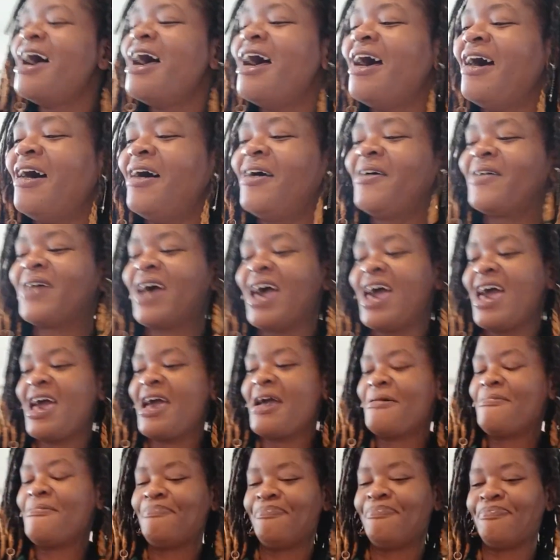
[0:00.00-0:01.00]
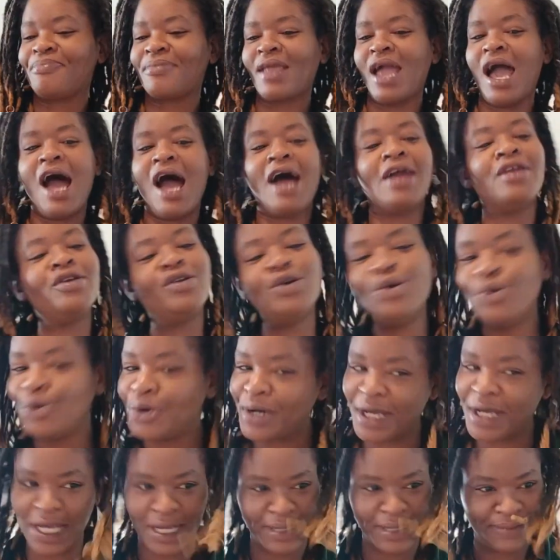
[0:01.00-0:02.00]
Okay, I knew
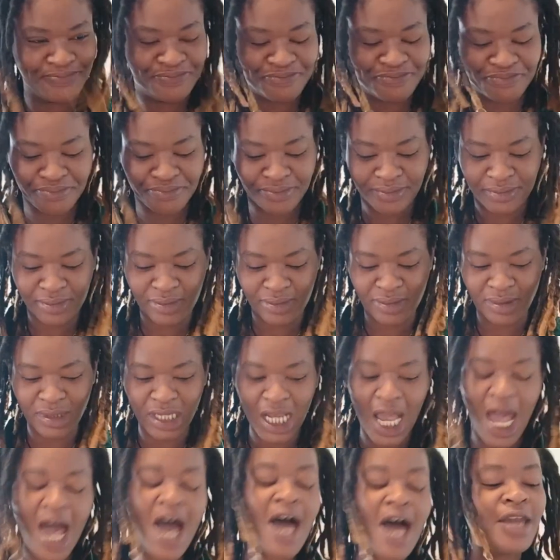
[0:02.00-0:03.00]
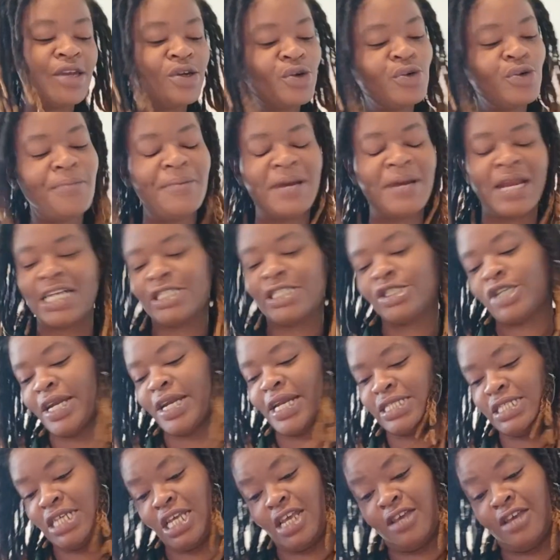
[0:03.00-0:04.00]
it. But I try
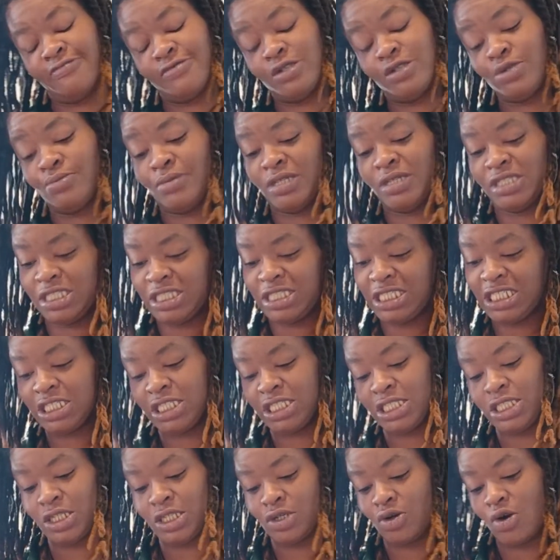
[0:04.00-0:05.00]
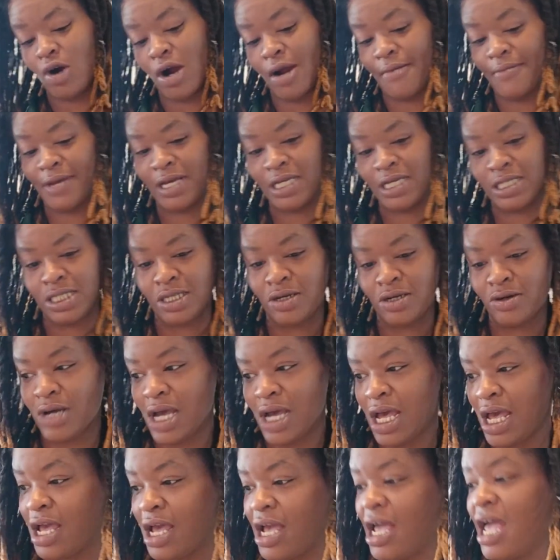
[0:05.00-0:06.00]
not to give too much attention to the karmics,
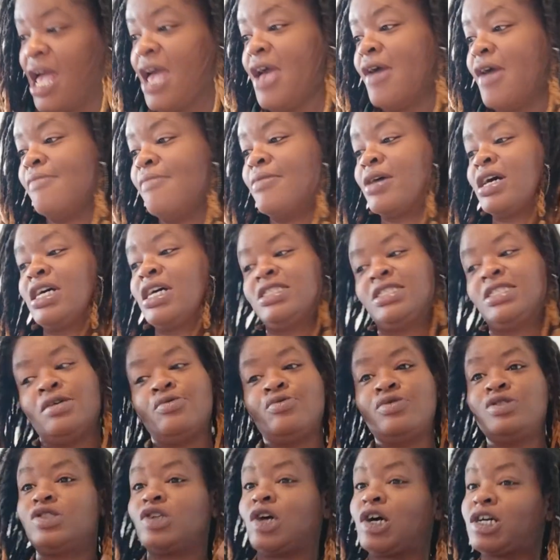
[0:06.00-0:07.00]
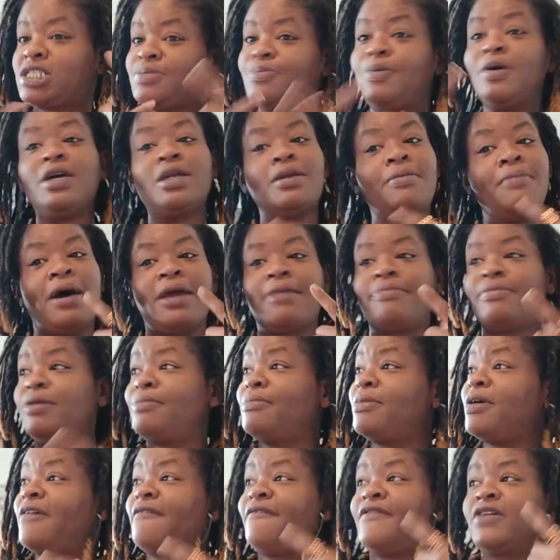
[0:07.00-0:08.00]
okay? Because then we start speaking about it, and the
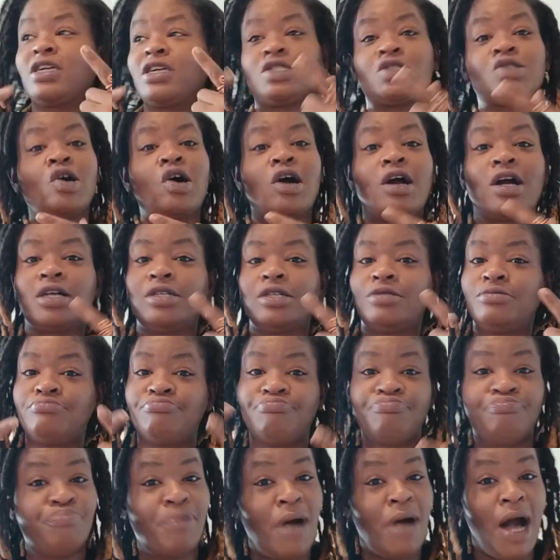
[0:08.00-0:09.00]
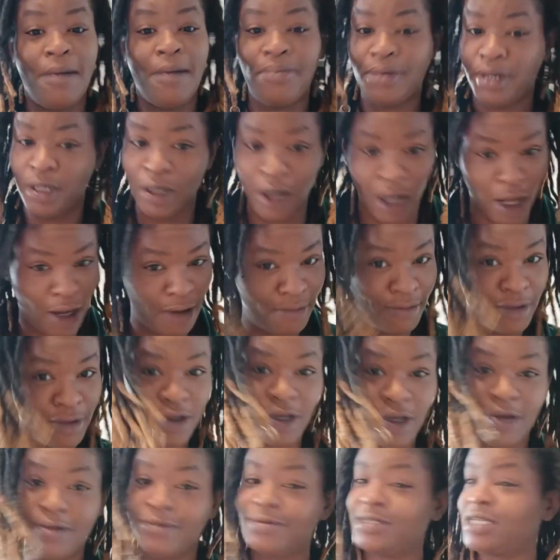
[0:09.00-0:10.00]
motherfuckers start popping up. You
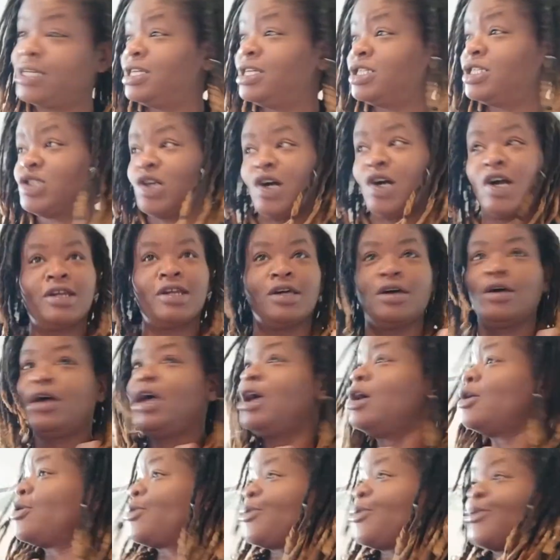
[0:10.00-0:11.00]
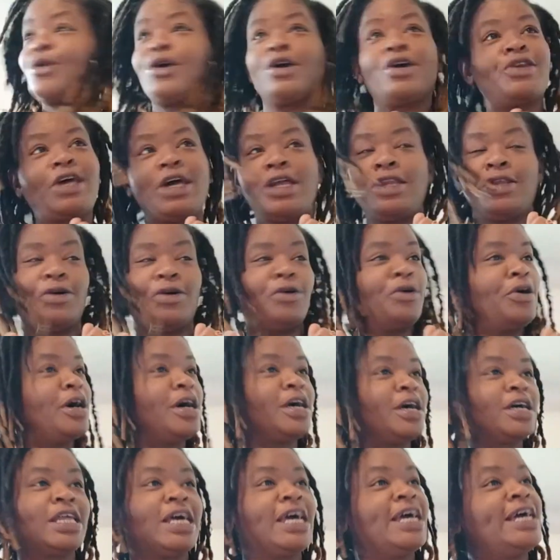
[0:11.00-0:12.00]
get what I'm saying? They start to rear their little
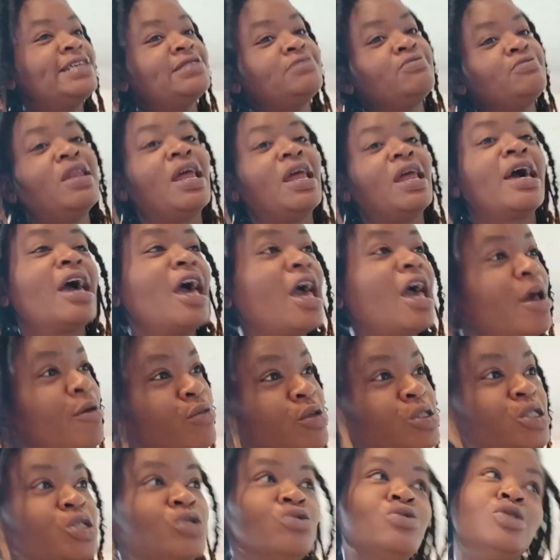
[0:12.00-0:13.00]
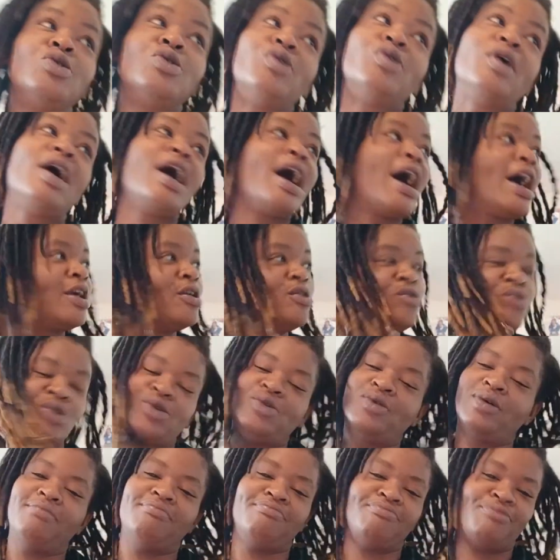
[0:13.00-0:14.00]
ugly heads, be like, hey, what you doing? How you
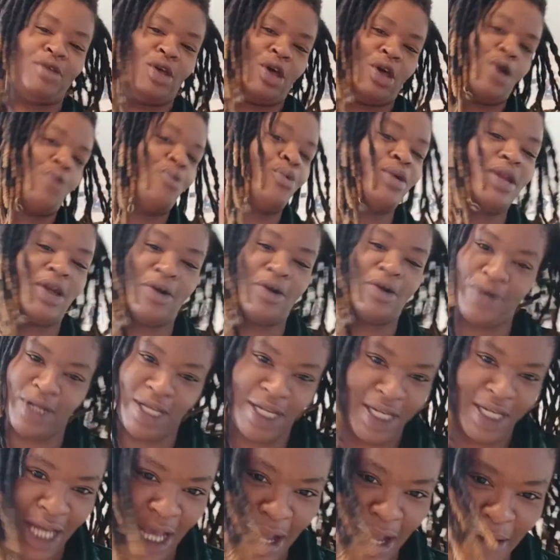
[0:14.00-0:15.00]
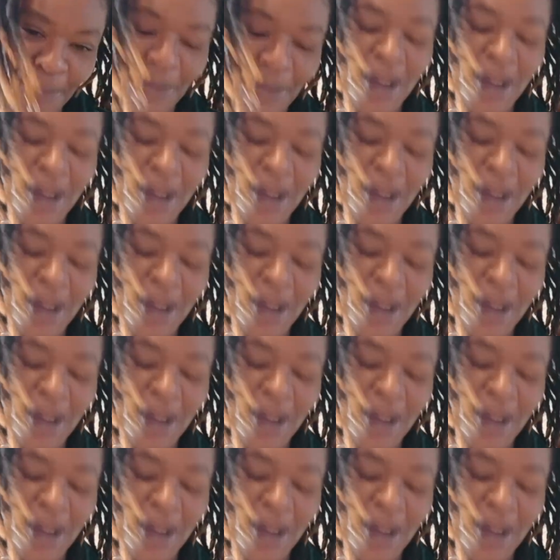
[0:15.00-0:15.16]
doing? And we don't need that,